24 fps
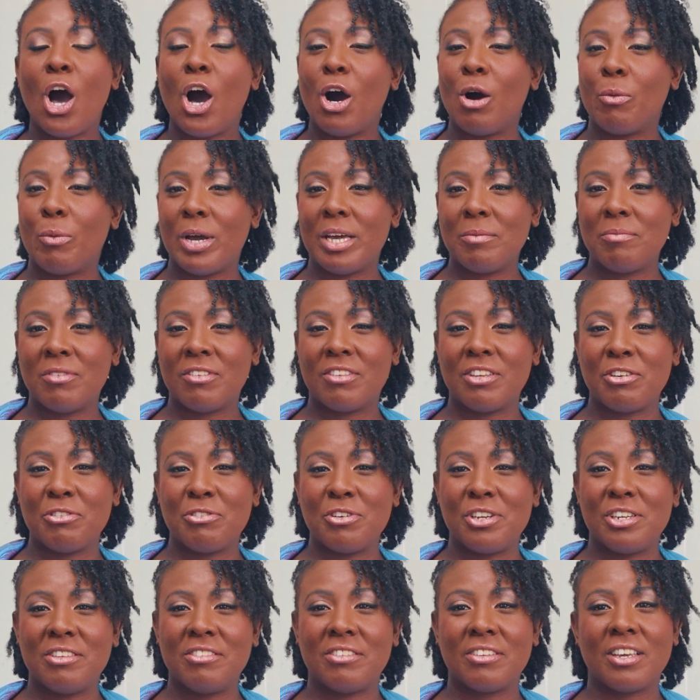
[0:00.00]
a web
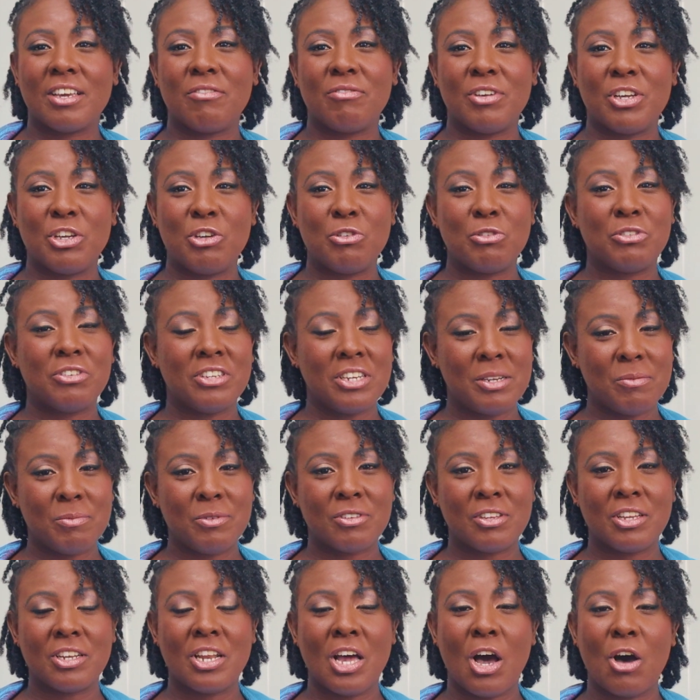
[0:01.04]
series giving you
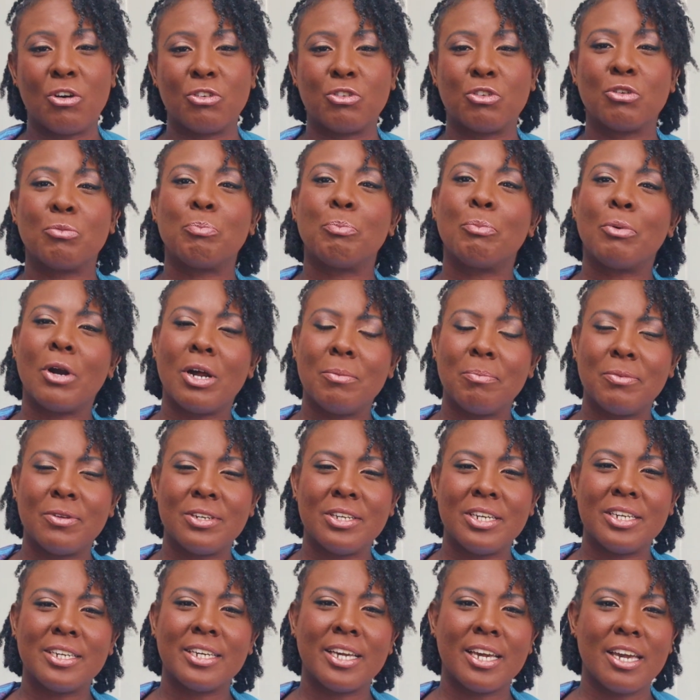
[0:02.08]
tips on how to
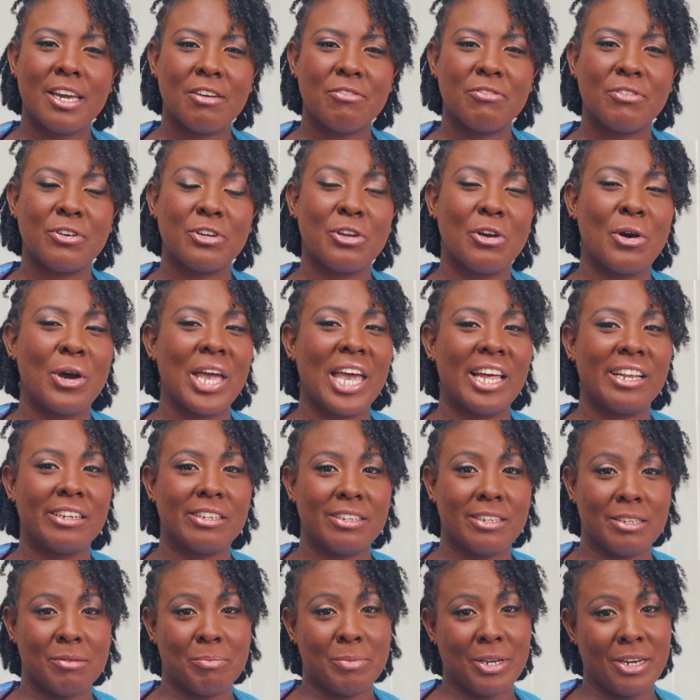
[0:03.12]
properly care for your
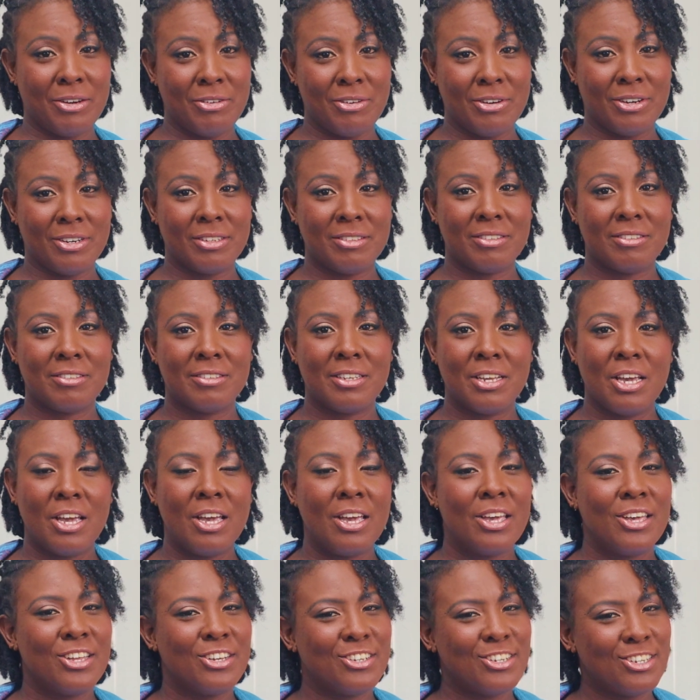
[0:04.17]
elderly parents.
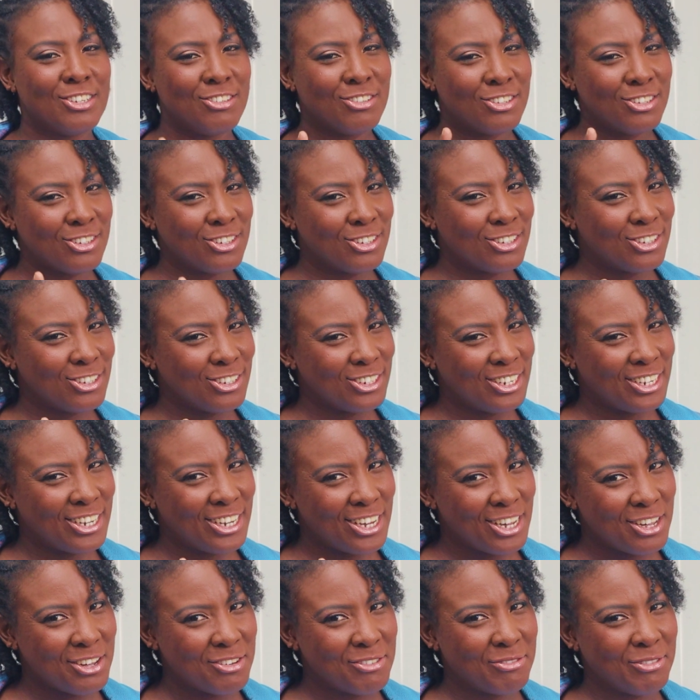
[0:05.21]
They took
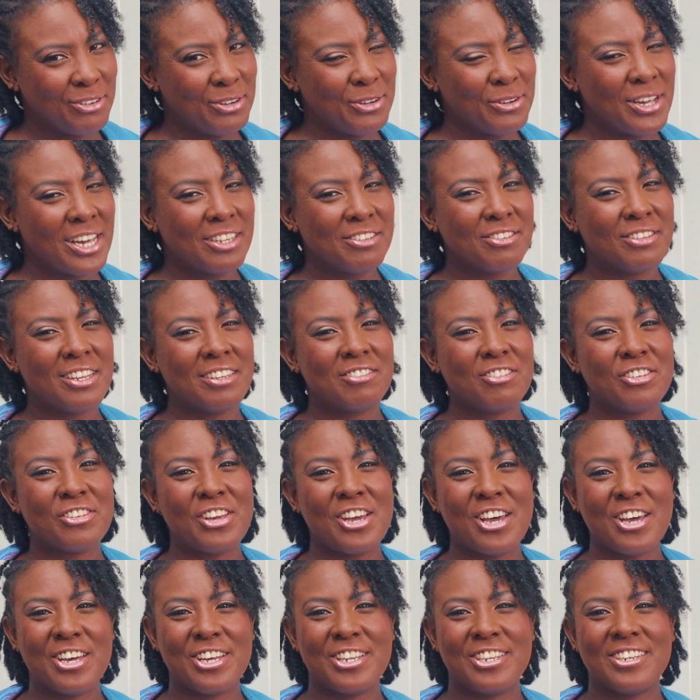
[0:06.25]
good care of you as a
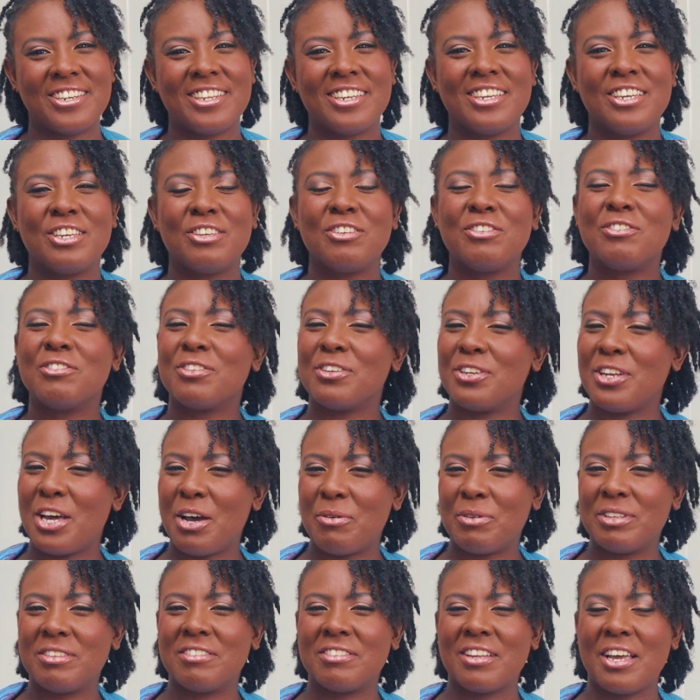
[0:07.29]
child, so
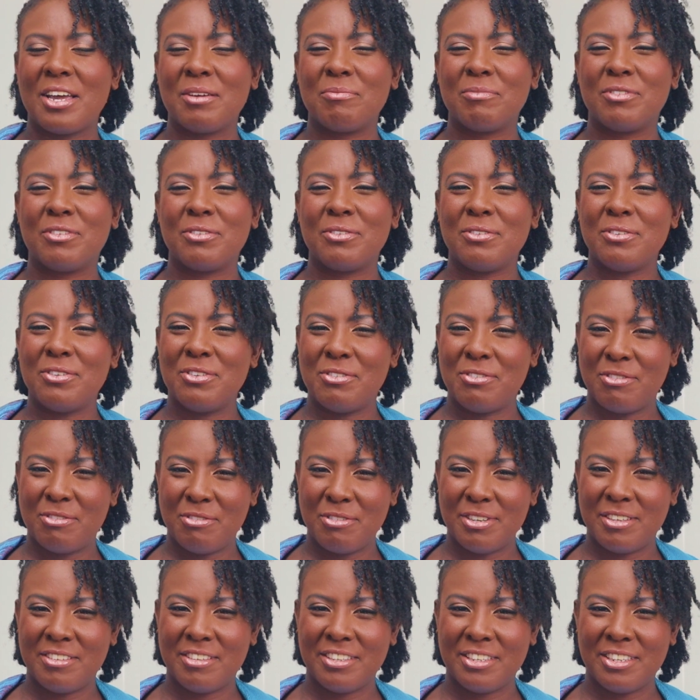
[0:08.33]
now it's time to
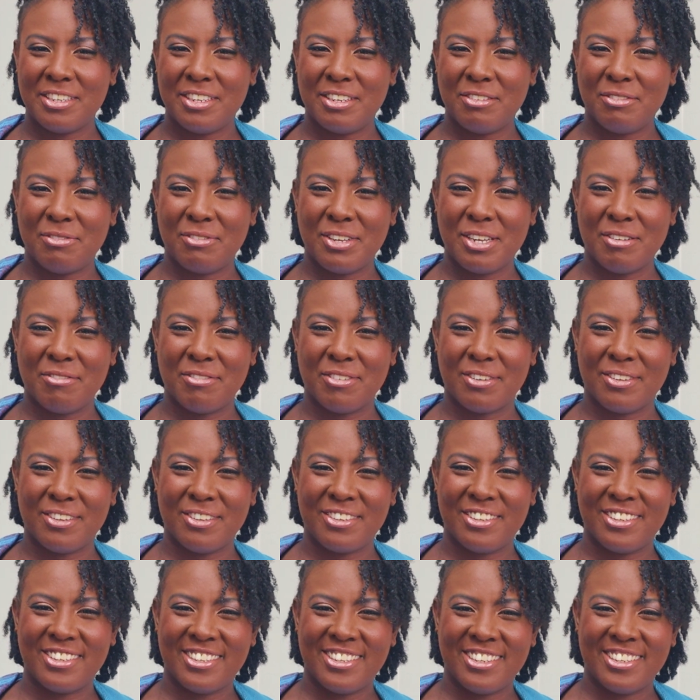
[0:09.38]
return the favor.